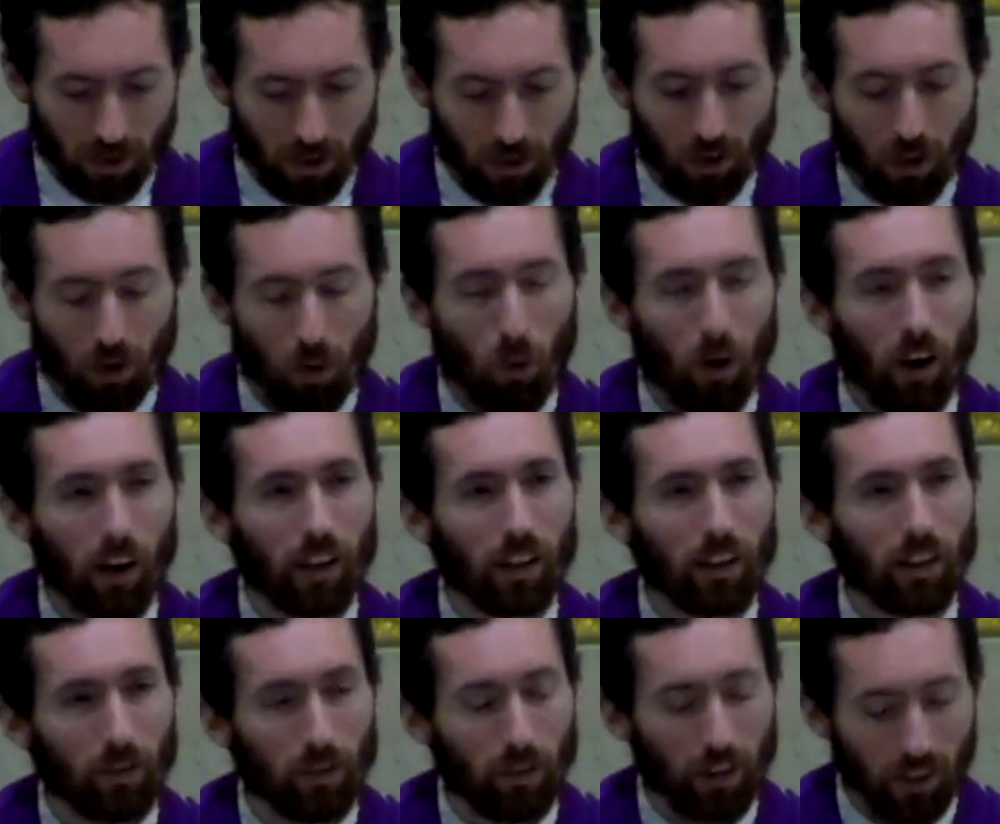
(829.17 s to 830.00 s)
To the
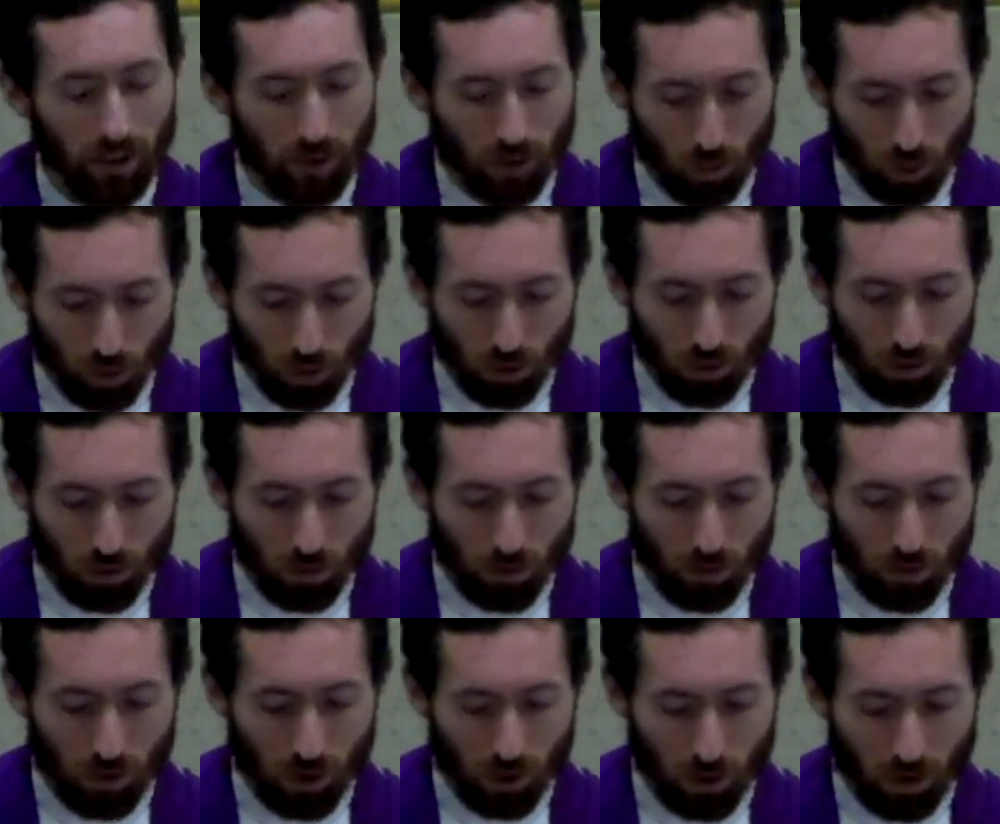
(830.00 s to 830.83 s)
quiet of this
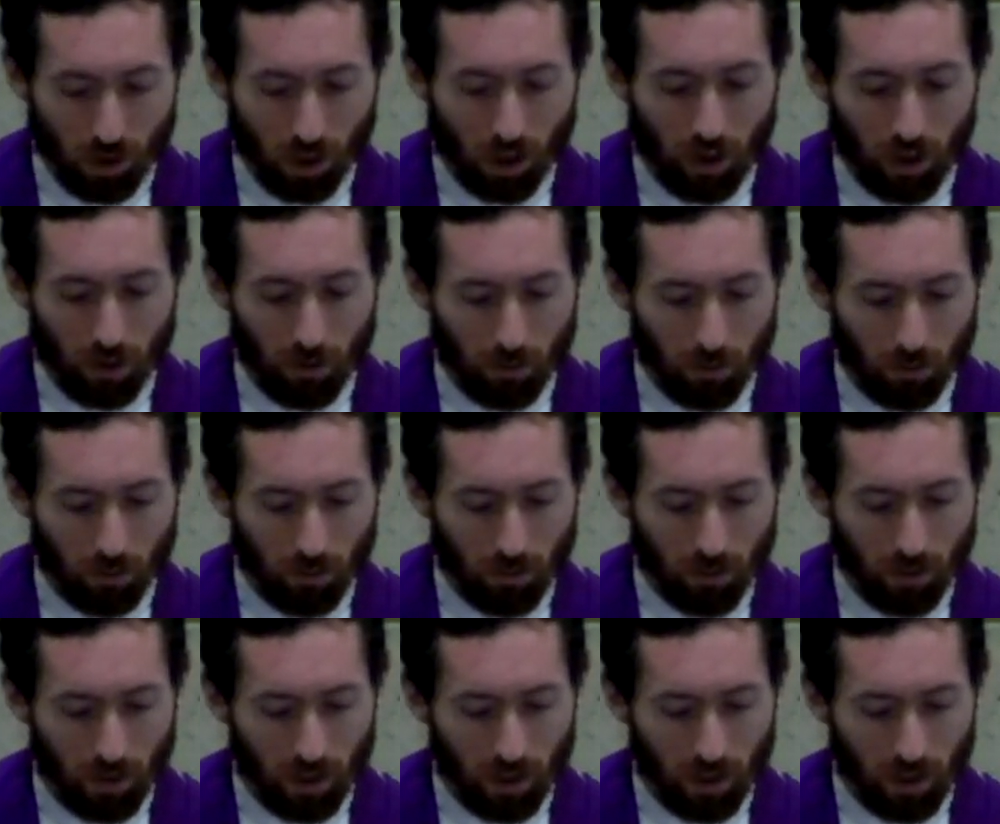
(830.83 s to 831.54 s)
room, you come.